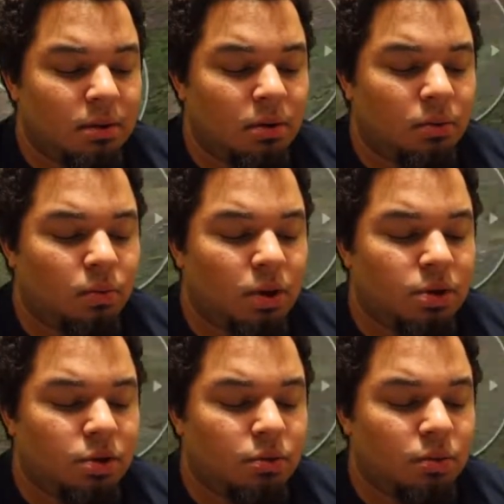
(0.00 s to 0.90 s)
On what
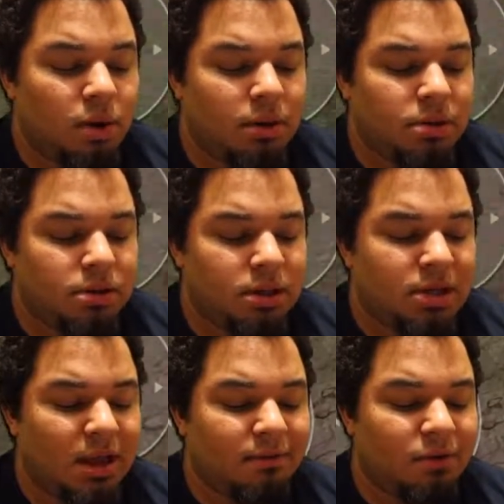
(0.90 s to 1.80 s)
you want. Since
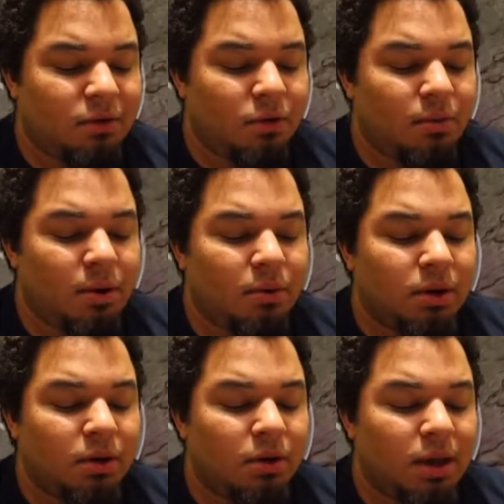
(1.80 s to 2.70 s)
I have the crowbar, we're
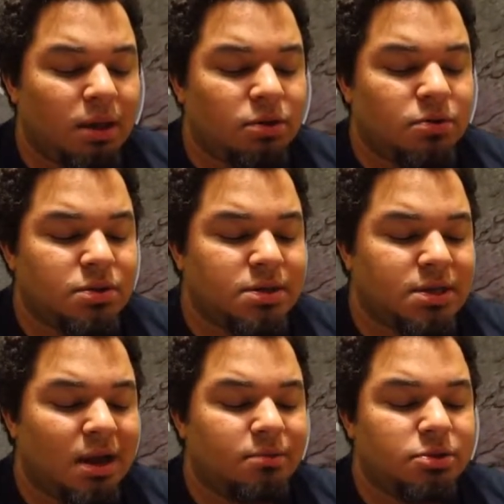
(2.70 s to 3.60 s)
going to go ahead and use this
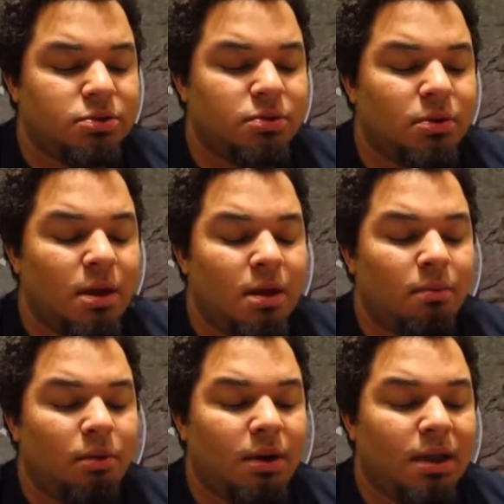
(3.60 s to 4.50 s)
time to
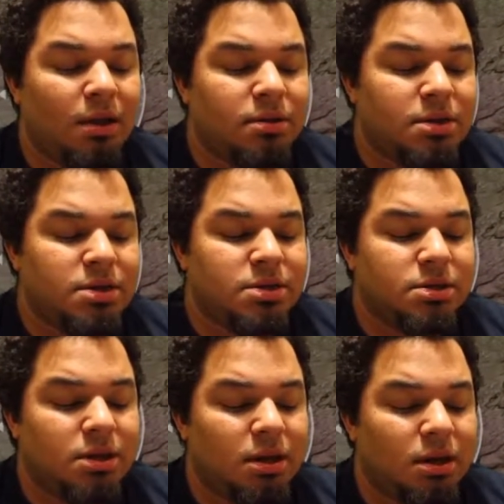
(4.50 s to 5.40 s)
break down
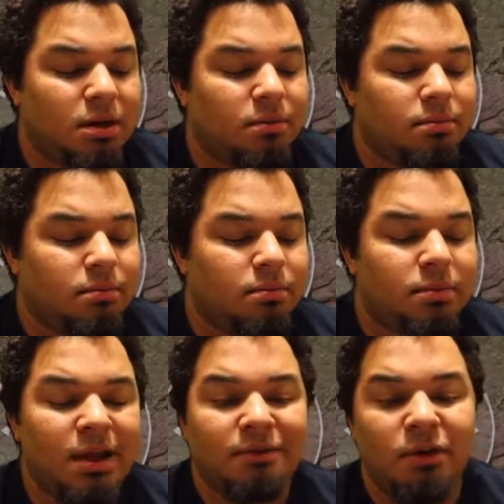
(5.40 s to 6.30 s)
these
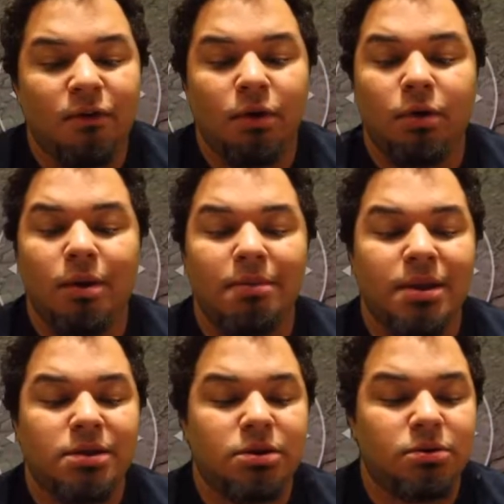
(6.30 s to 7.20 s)
leftover
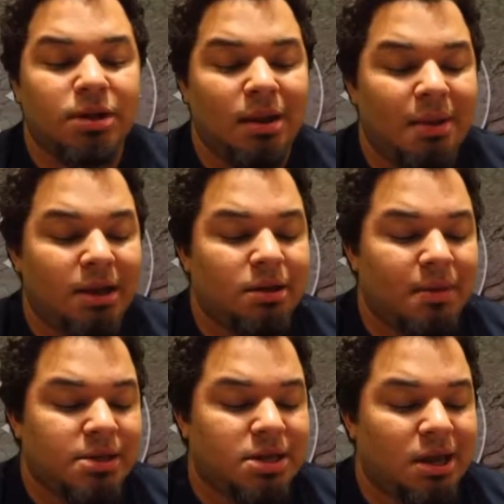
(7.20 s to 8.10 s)
equipment to take back to
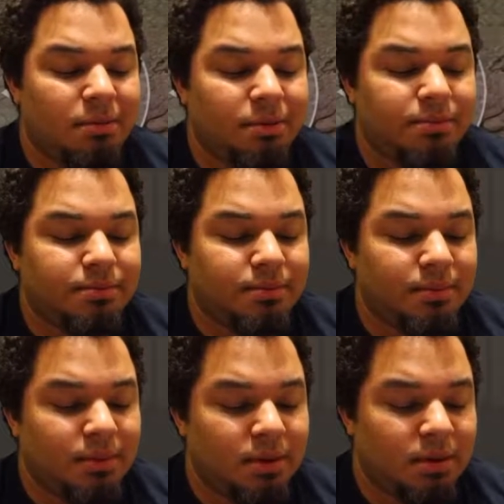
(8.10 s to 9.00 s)
base camp,
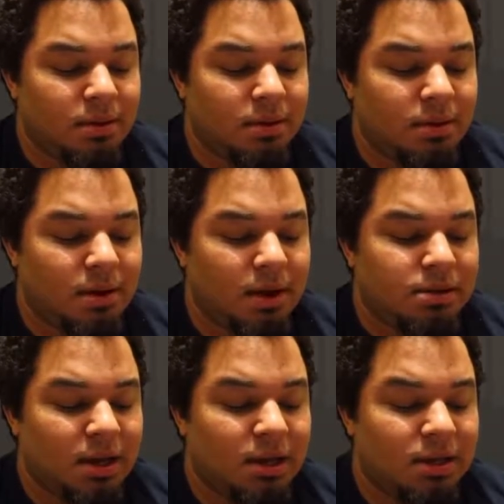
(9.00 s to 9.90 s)
as
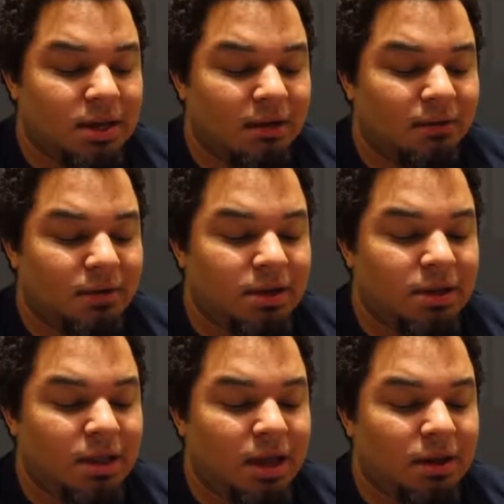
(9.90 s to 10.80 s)
I definitely
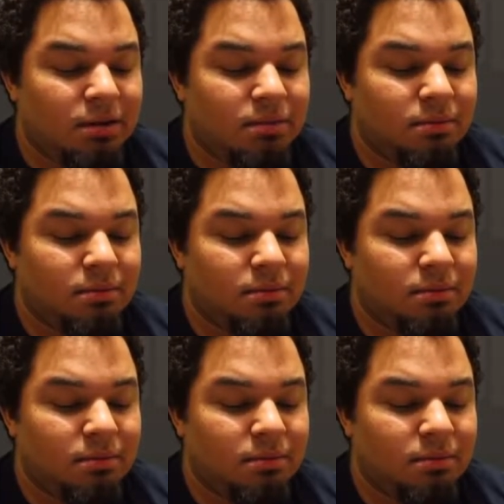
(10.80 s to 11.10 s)
needed that.